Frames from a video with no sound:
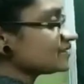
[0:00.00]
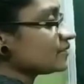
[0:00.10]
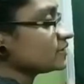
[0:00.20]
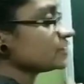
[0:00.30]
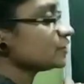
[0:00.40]

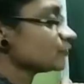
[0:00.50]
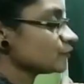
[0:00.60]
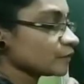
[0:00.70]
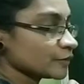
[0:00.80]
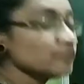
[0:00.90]
something new
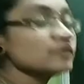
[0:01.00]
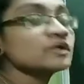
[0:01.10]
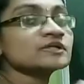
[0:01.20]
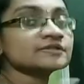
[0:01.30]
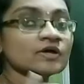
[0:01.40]
for you.
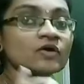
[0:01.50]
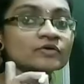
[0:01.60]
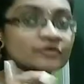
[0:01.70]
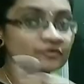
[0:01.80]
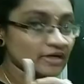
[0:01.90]

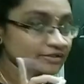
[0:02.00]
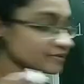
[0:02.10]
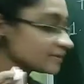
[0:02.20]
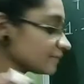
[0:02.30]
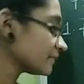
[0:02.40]
So, you want to
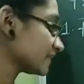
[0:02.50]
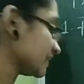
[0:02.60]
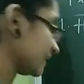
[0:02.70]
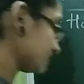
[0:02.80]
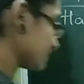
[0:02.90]
remember
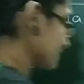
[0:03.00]
the names.